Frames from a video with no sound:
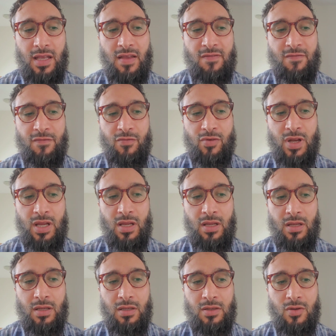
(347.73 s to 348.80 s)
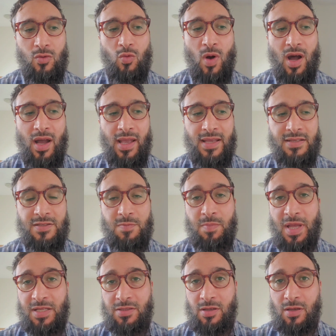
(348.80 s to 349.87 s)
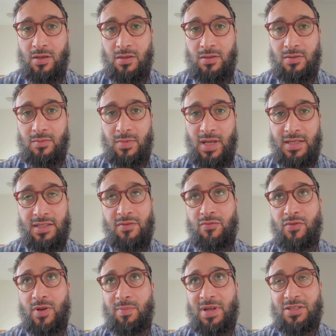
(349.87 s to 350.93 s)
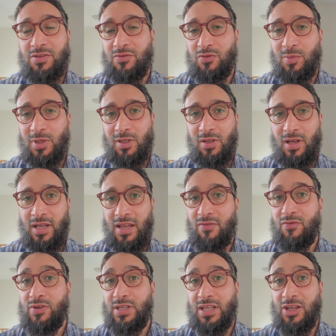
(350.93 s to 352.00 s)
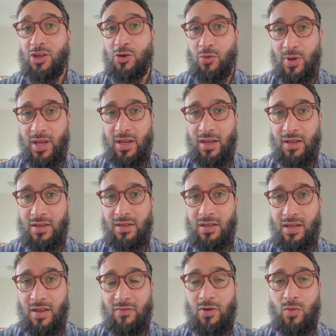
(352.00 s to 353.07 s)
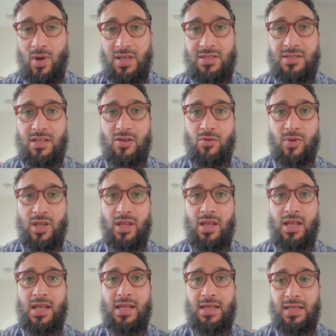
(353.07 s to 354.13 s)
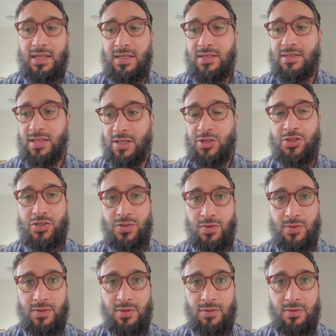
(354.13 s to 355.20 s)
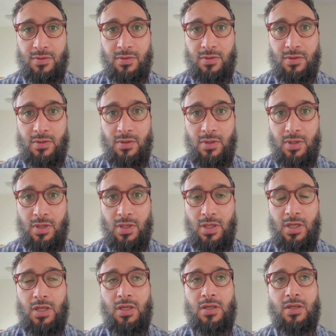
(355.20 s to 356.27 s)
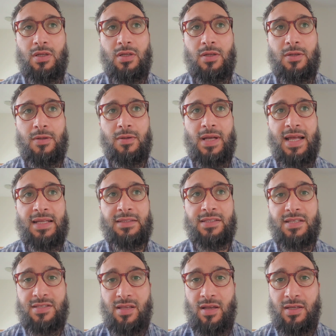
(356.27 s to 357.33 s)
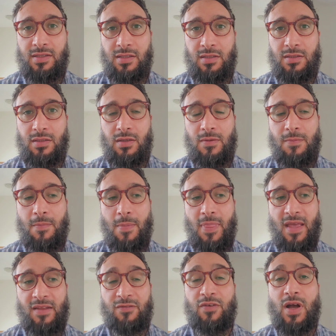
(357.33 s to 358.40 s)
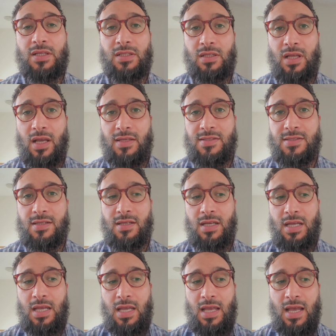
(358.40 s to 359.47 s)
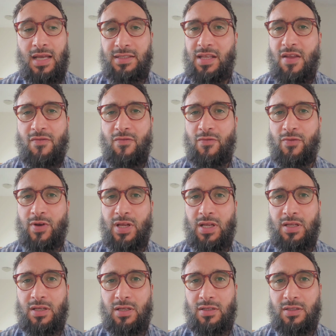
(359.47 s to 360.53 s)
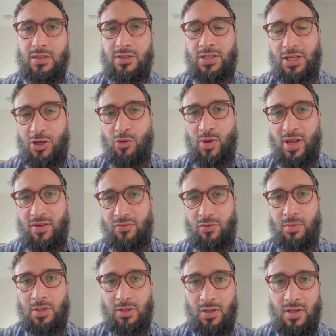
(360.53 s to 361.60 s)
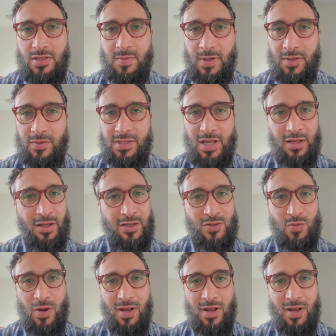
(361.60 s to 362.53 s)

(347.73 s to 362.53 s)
every wise matter and every matter from Allah, every decree, every wise decree is issued uh, and decided and finalized. And every decree from Allah subhanahu wa ta'ala is